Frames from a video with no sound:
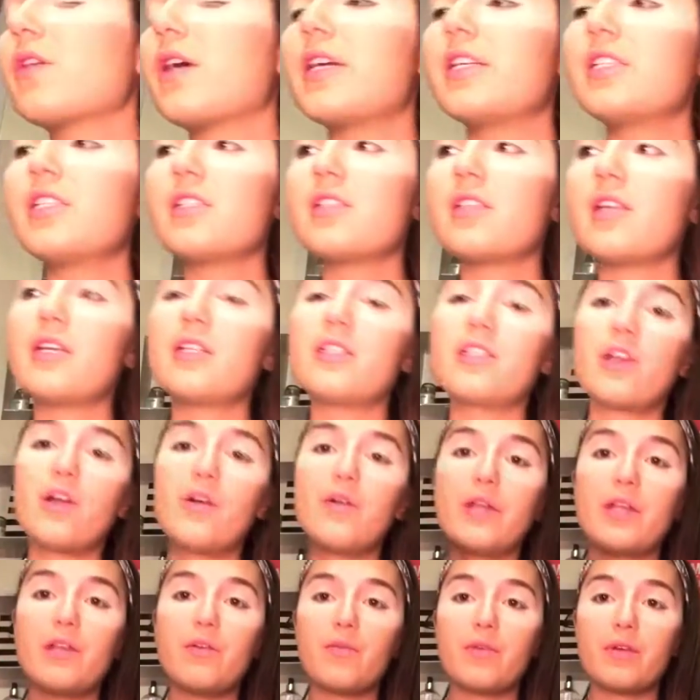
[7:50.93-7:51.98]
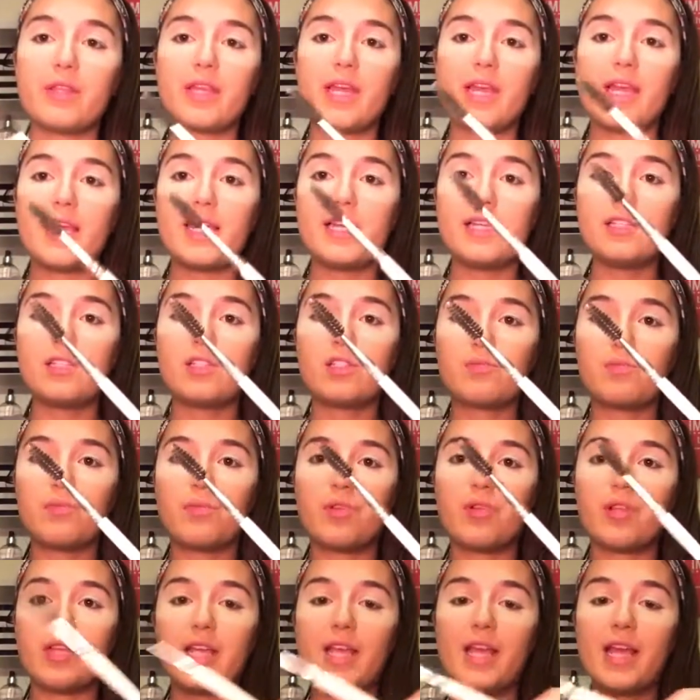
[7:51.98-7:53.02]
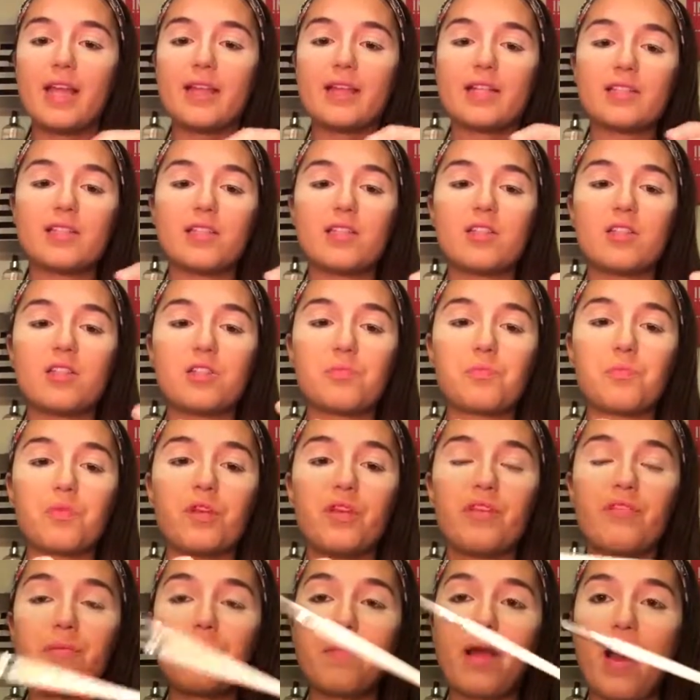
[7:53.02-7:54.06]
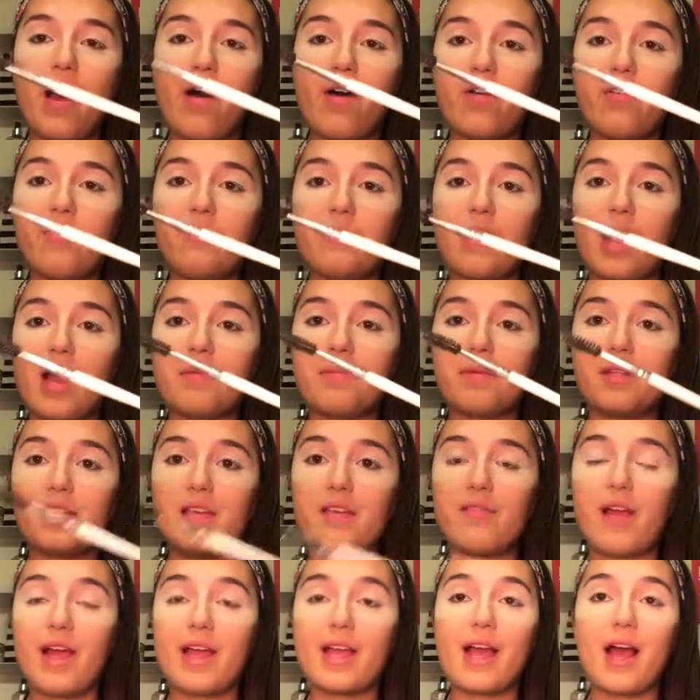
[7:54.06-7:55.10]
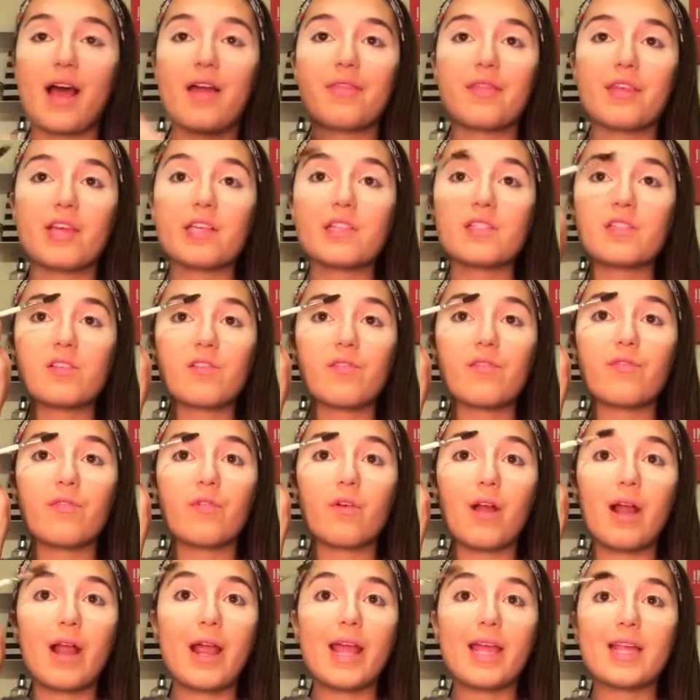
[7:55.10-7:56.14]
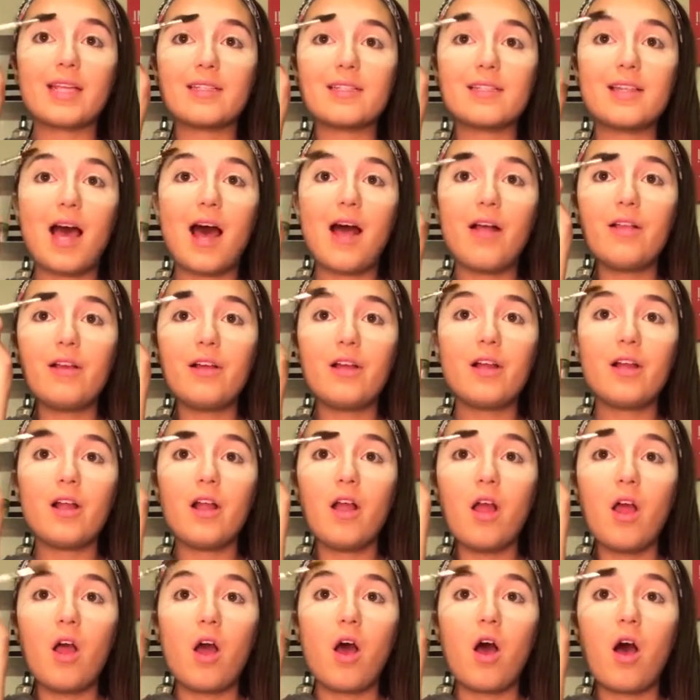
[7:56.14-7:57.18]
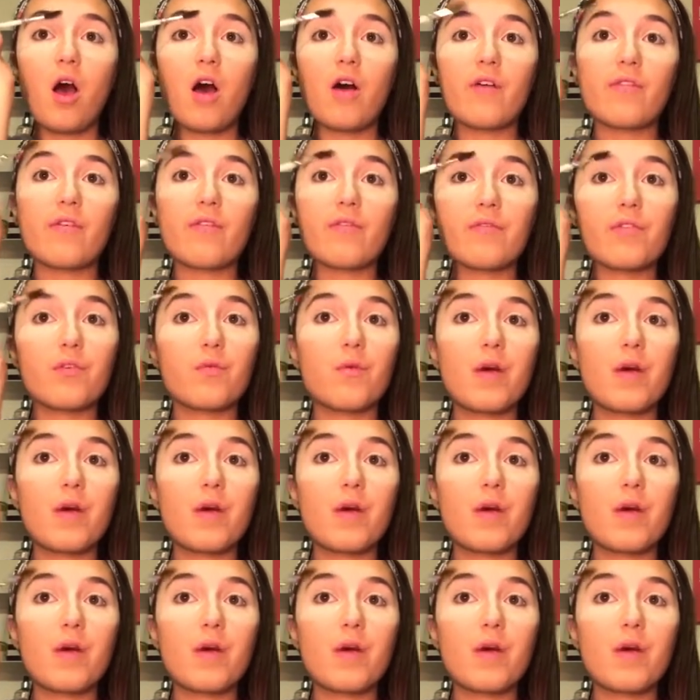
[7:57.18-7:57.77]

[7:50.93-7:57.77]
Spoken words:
So I just like to go in with a spoolie, and this is a spoolie from e.l.f. I believe I got this for $1 off of the